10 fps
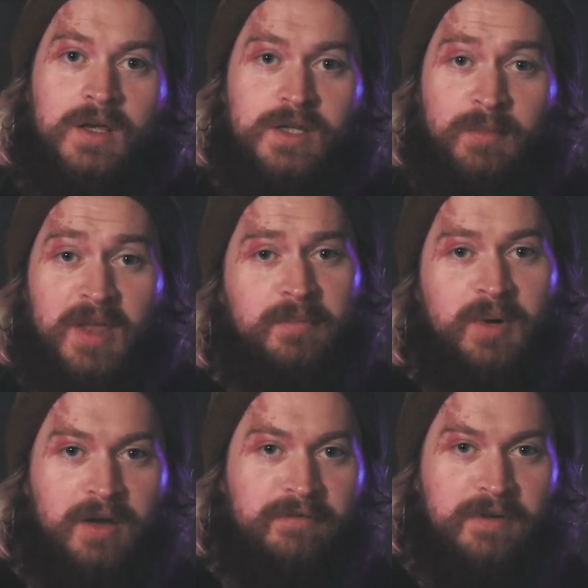Some other
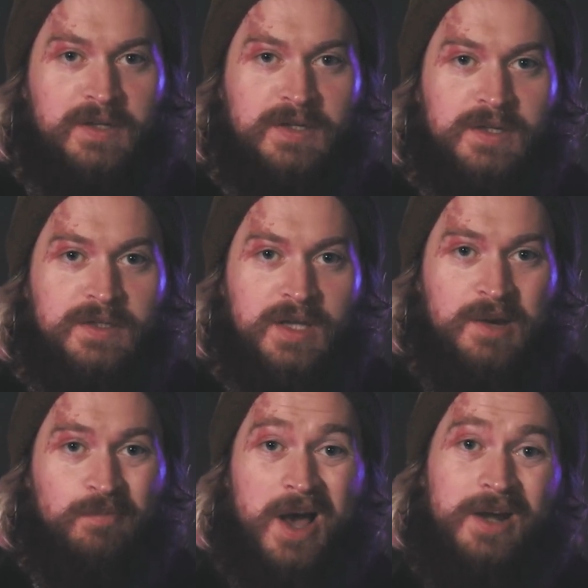bug fixes
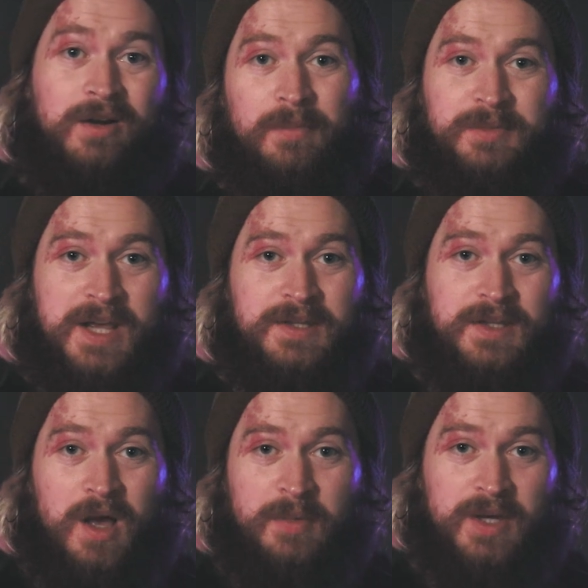and minor updates
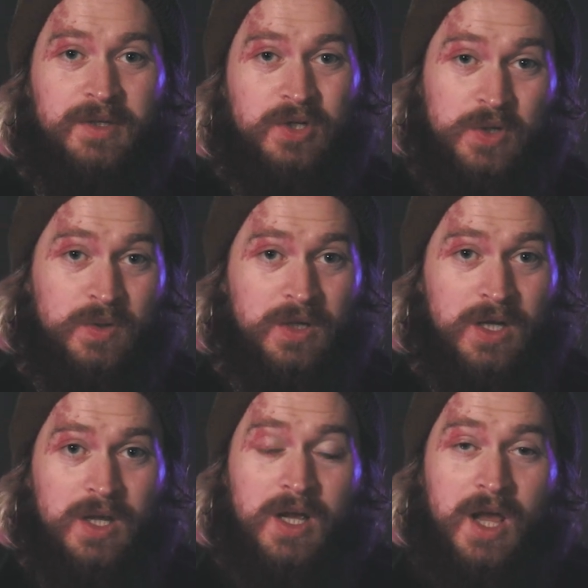come in too,
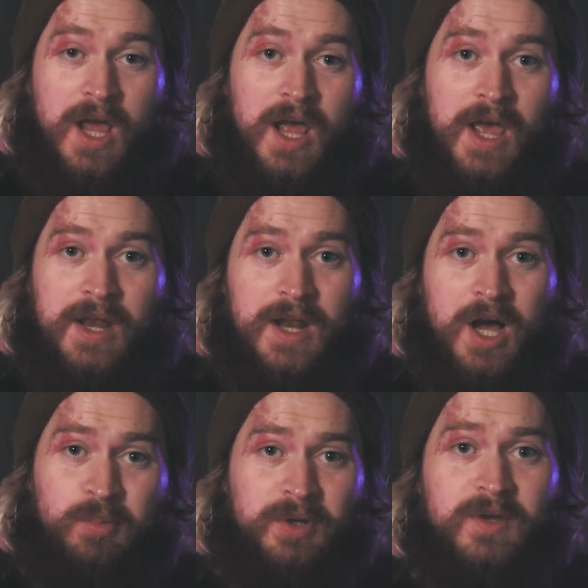and
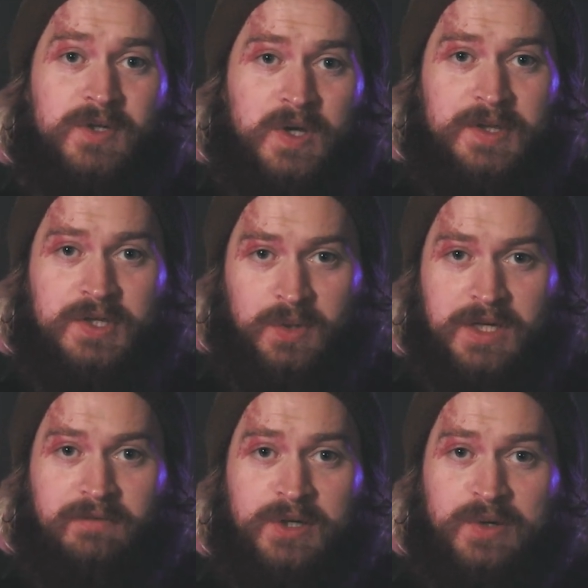I'll put those on the
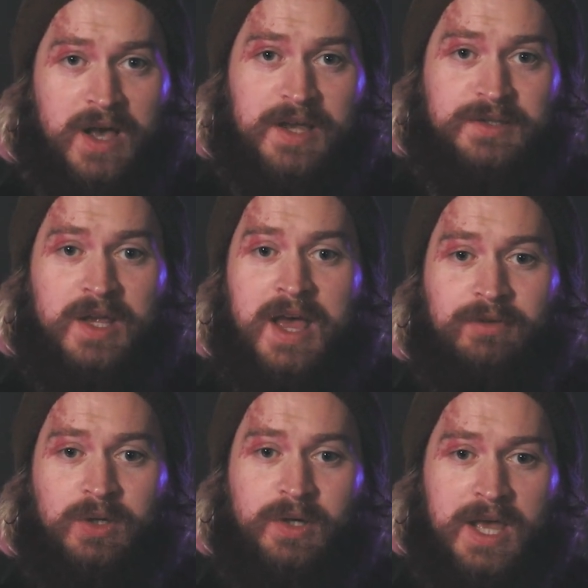screen for you guys to have
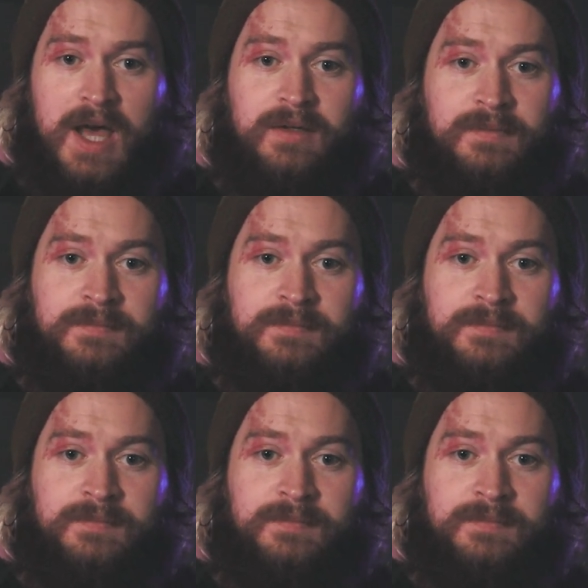a look at.